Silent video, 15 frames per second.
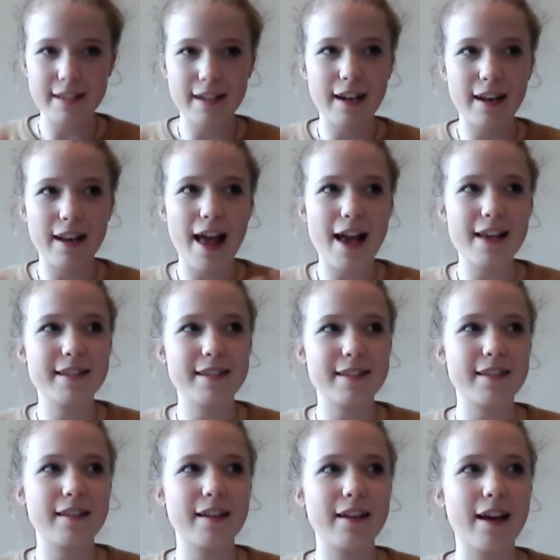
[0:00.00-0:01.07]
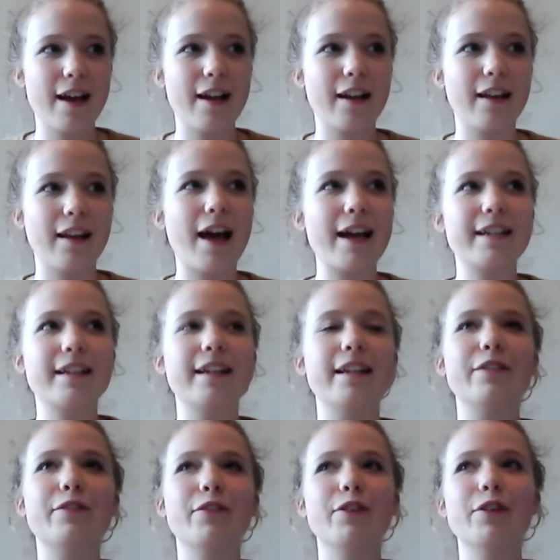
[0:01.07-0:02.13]
less likely
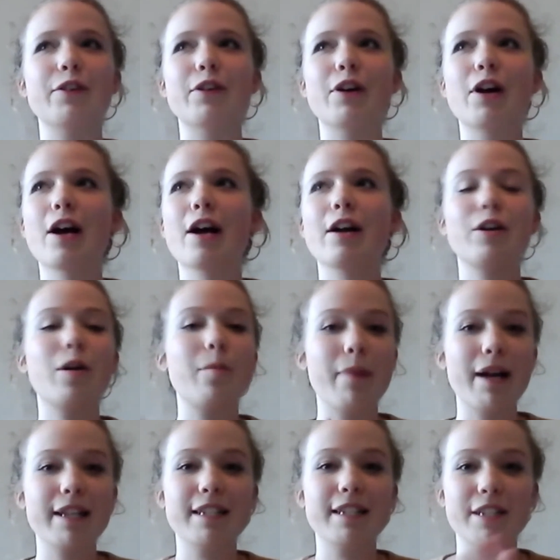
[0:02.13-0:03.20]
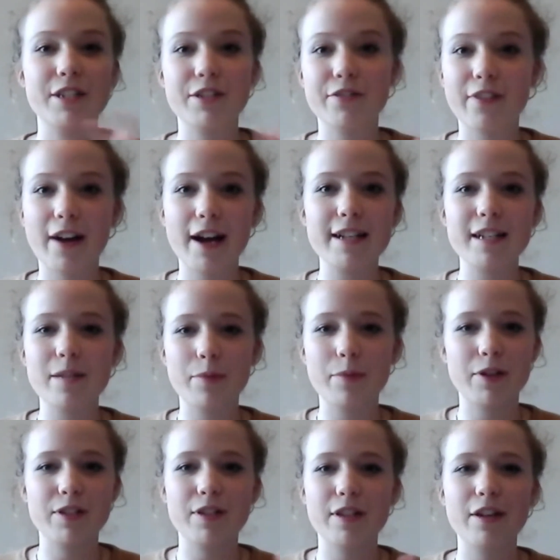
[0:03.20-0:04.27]
for competitors to find it
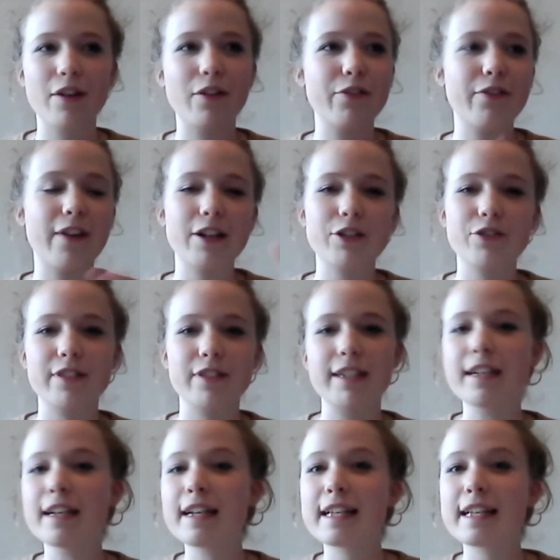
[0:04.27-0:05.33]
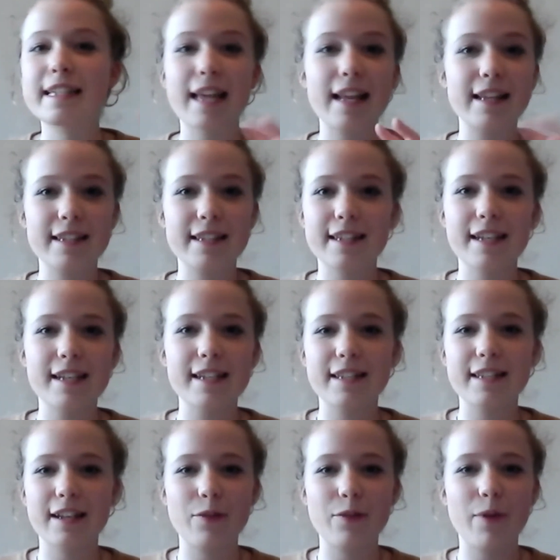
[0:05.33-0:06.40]
because of the olfactory senses,
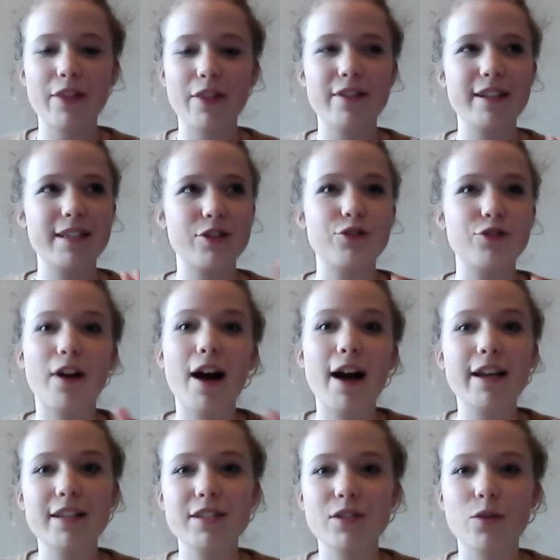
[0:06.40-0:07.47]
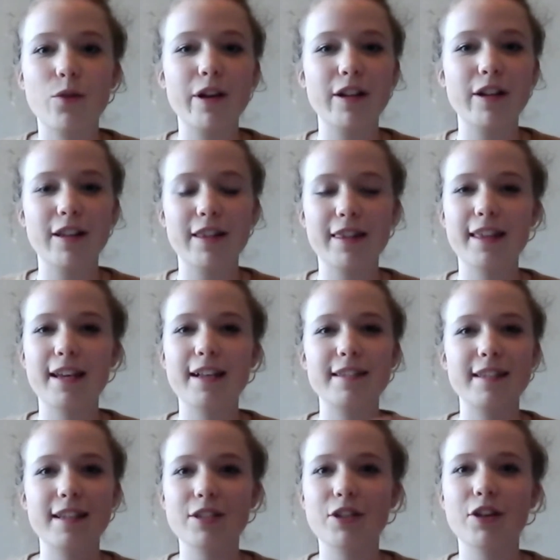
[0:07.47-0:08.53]
and whether it's drier soil and things,
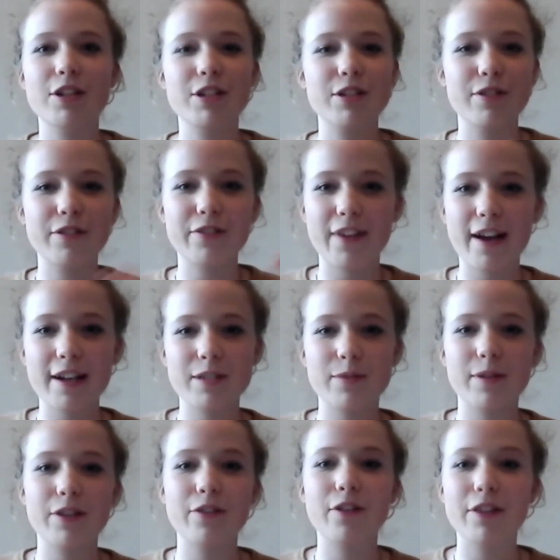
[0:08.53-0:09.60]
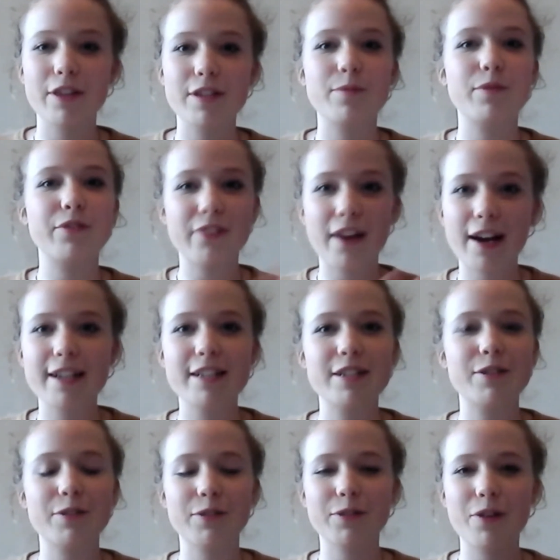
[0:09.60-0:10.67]
that's going to affect whether others will find
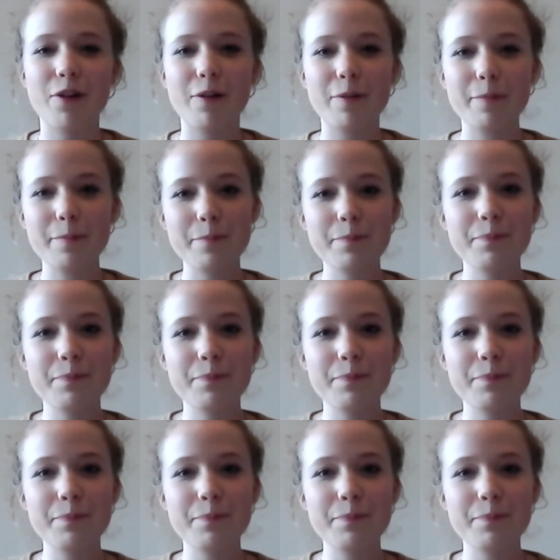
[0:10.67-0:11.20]
it or not.